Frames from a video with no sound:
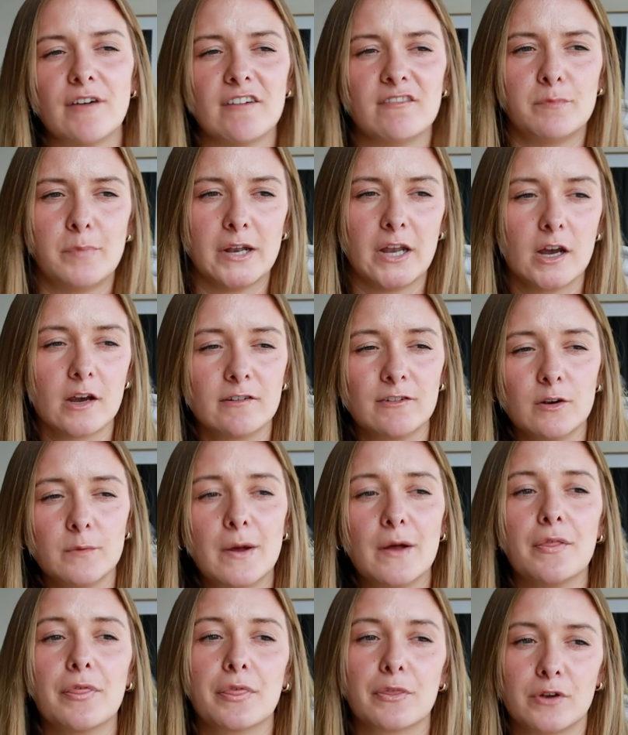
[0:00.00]
I've been here for
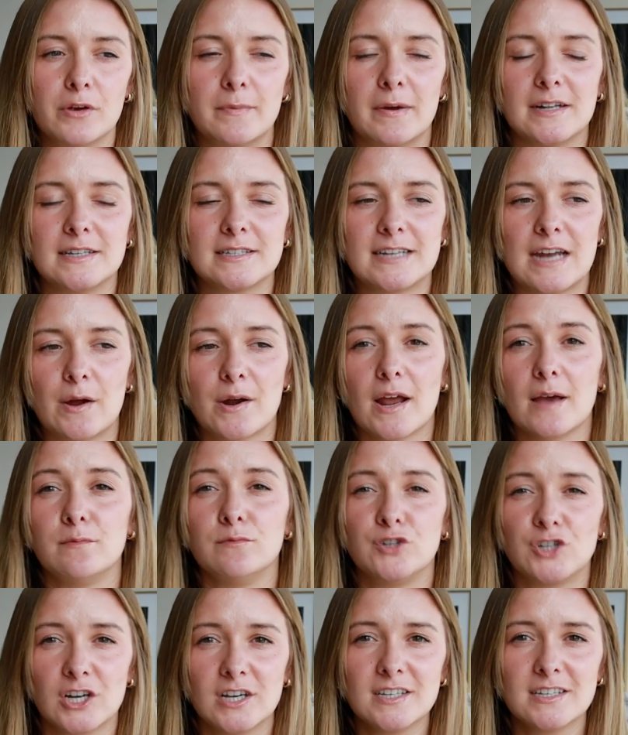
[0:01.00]
about 3 months now, and
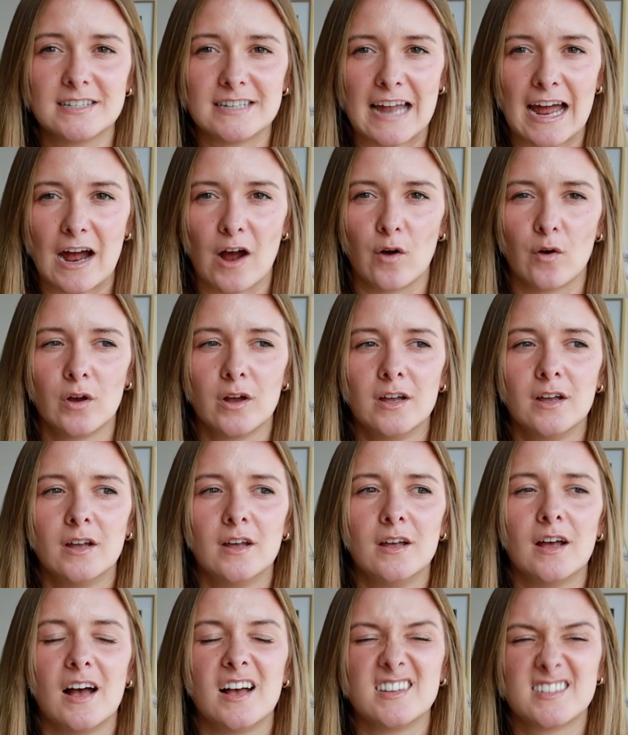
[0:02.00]
I'm just now
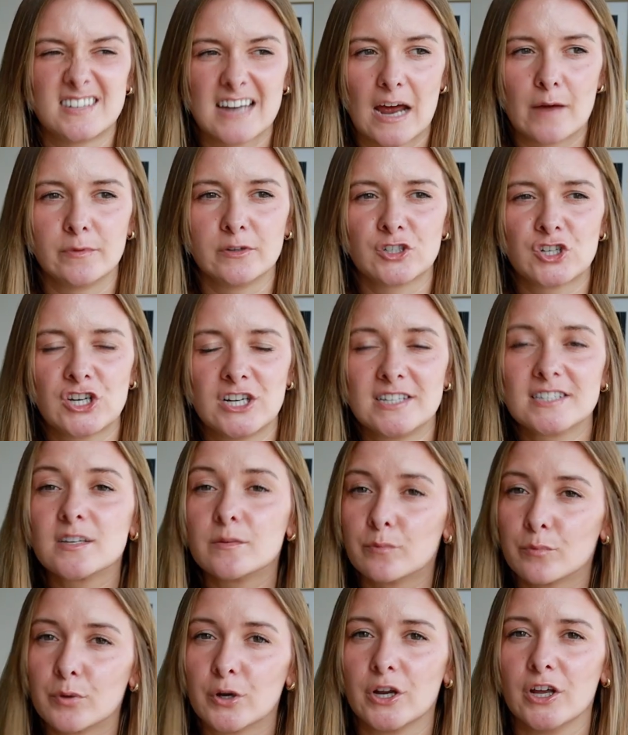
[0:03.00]
establishing
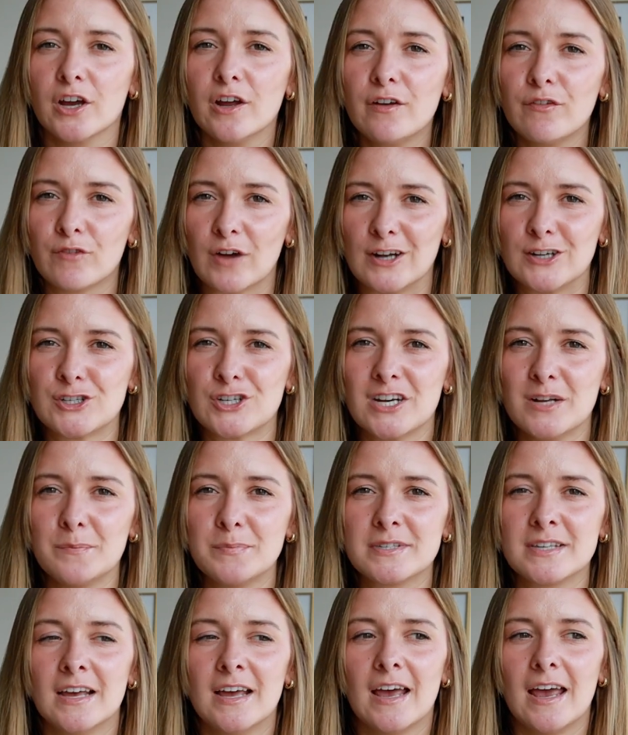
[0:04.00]
some pretty good
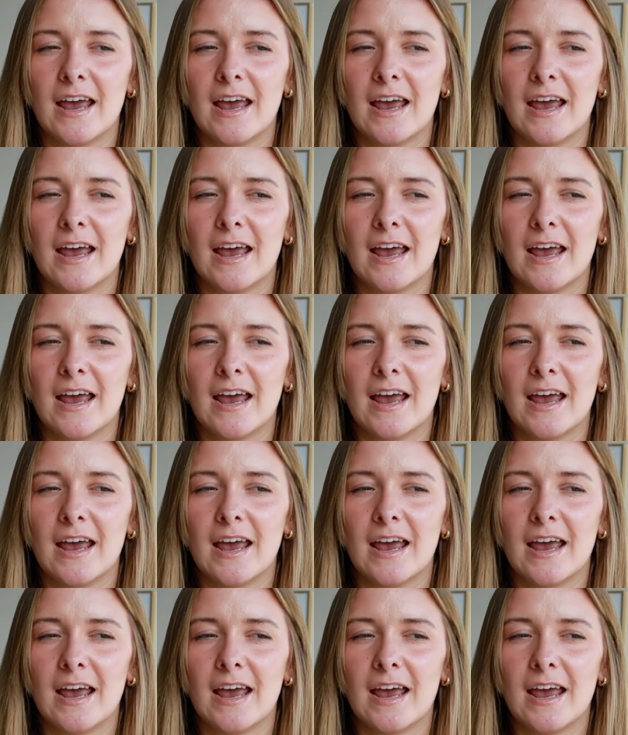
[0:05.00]
friendships,